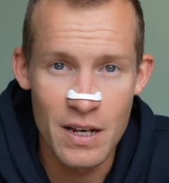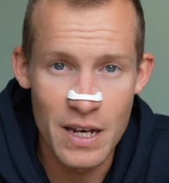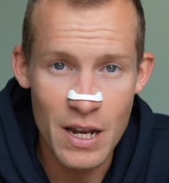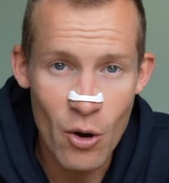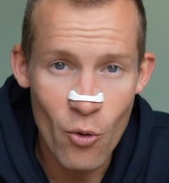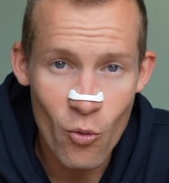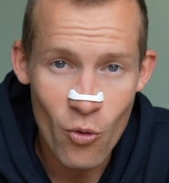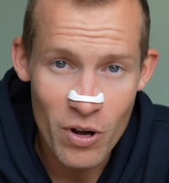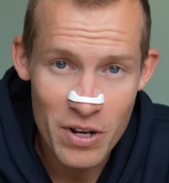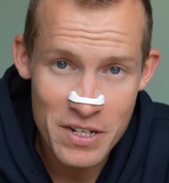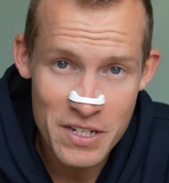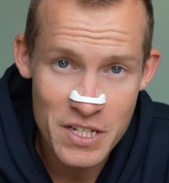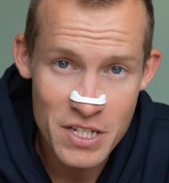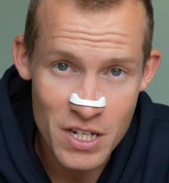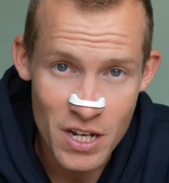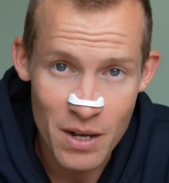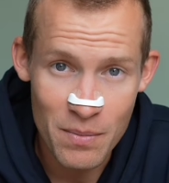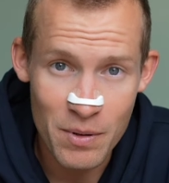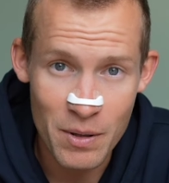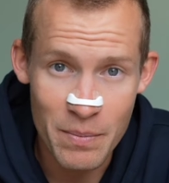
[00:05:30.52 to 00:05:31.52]
Now, one
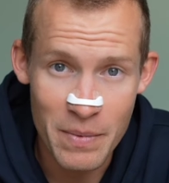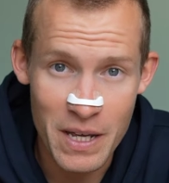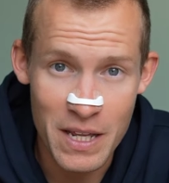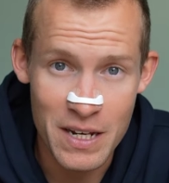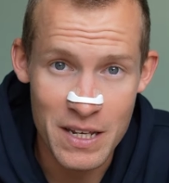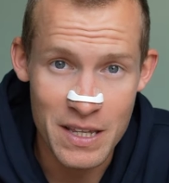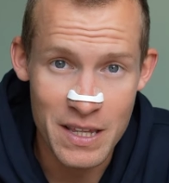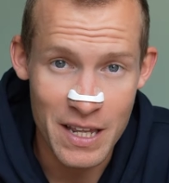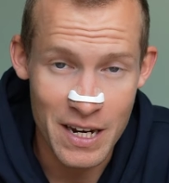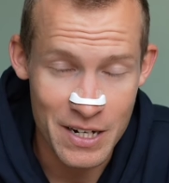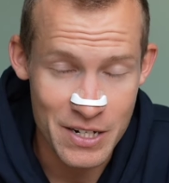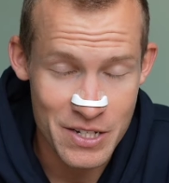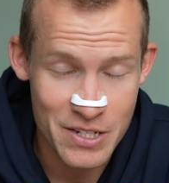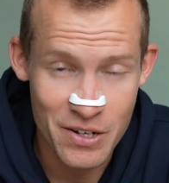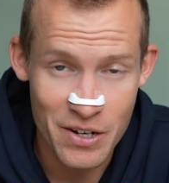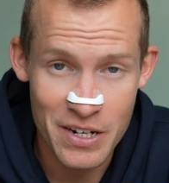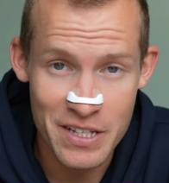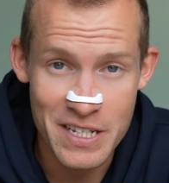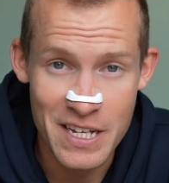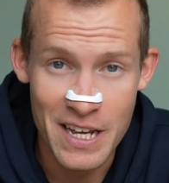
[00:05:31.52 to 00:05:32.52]
supplement that I
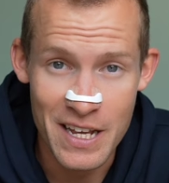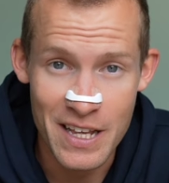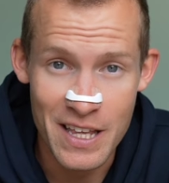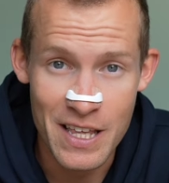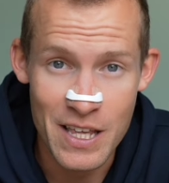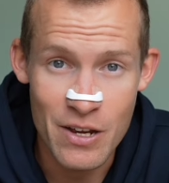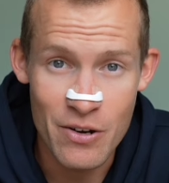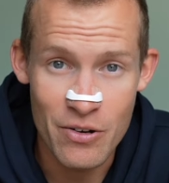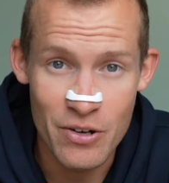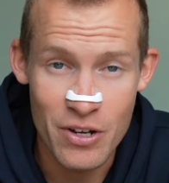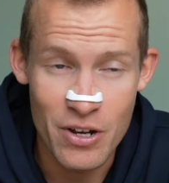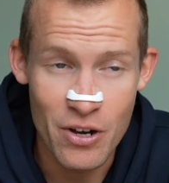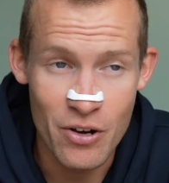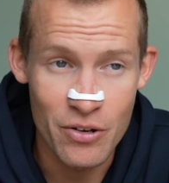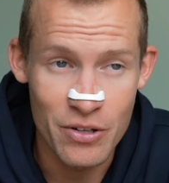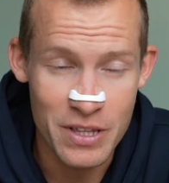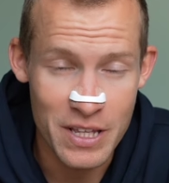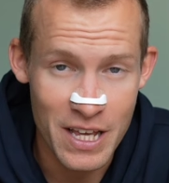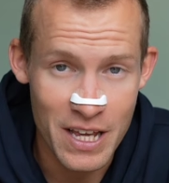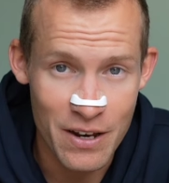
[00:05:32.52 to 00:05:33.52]
started taking a year
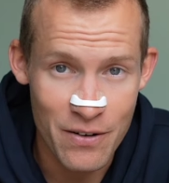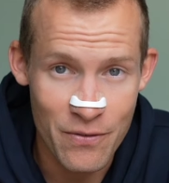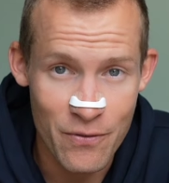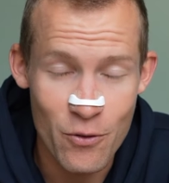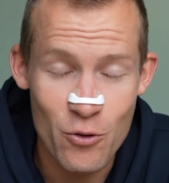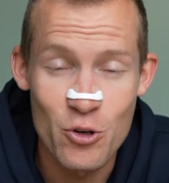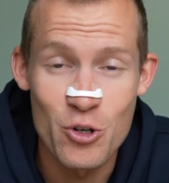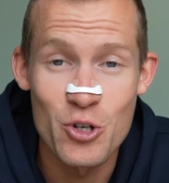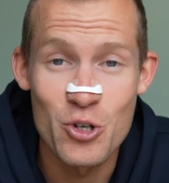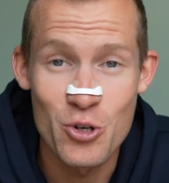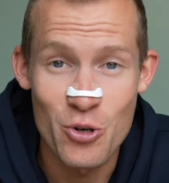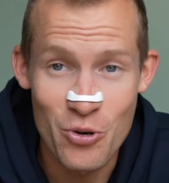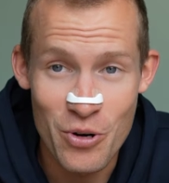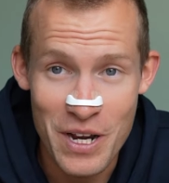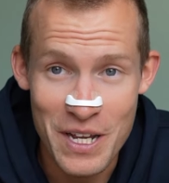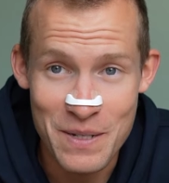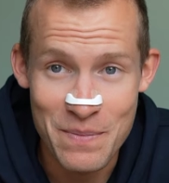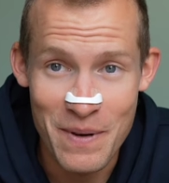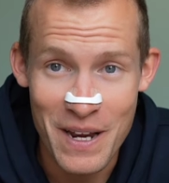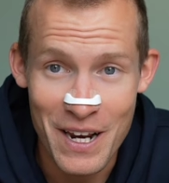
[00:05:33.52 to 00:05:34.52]
ago that for sure
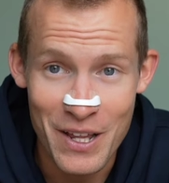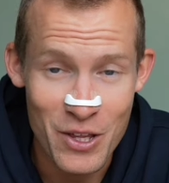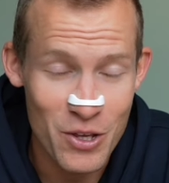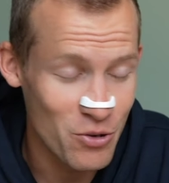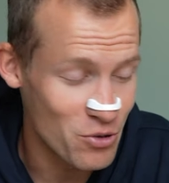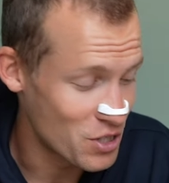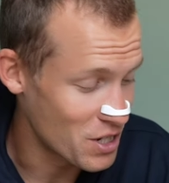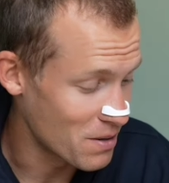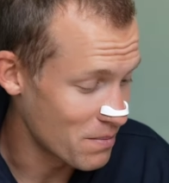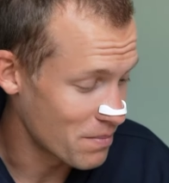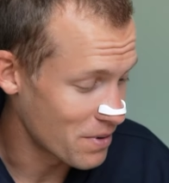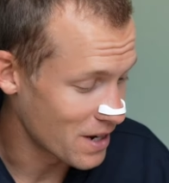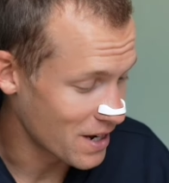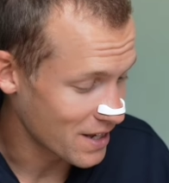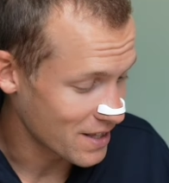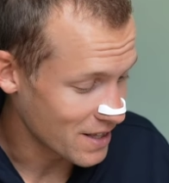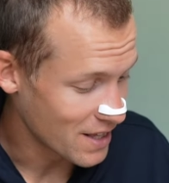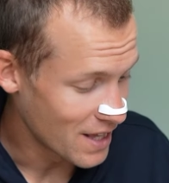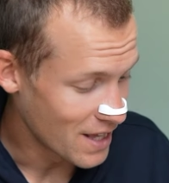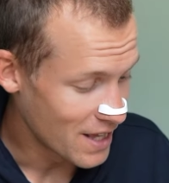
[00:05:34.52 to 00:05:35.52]
has made a huge
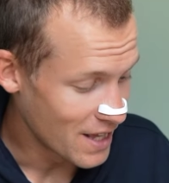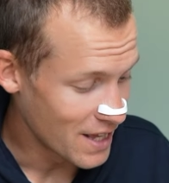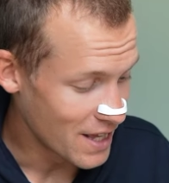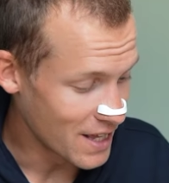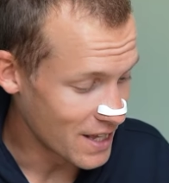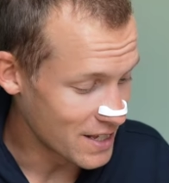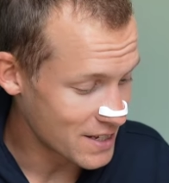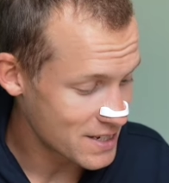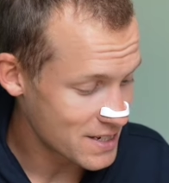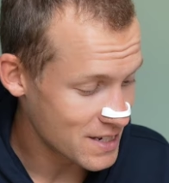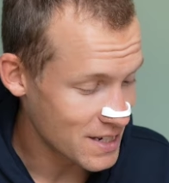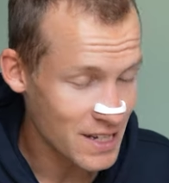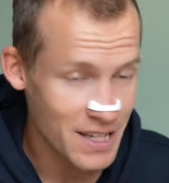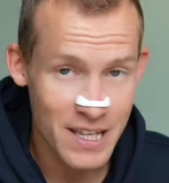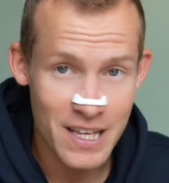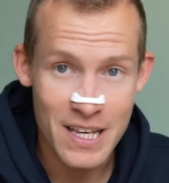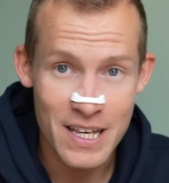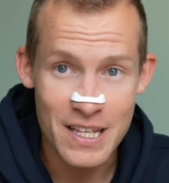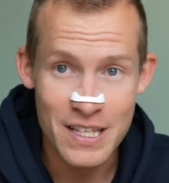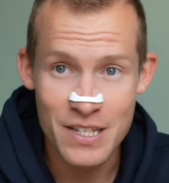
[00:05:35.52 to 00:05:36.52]
impact is
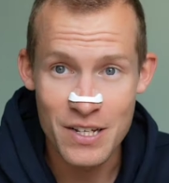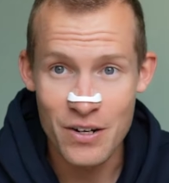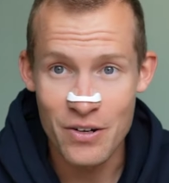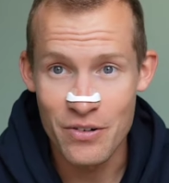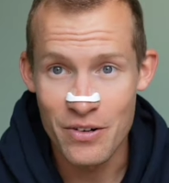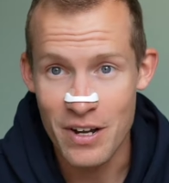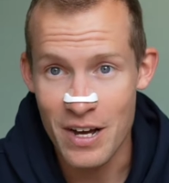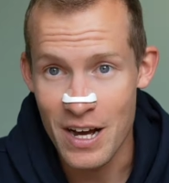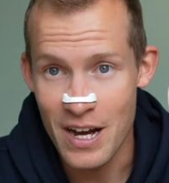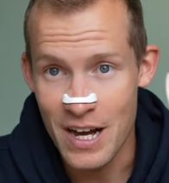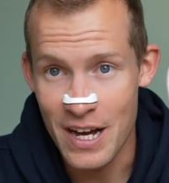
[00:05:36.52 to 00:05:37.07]
Ketone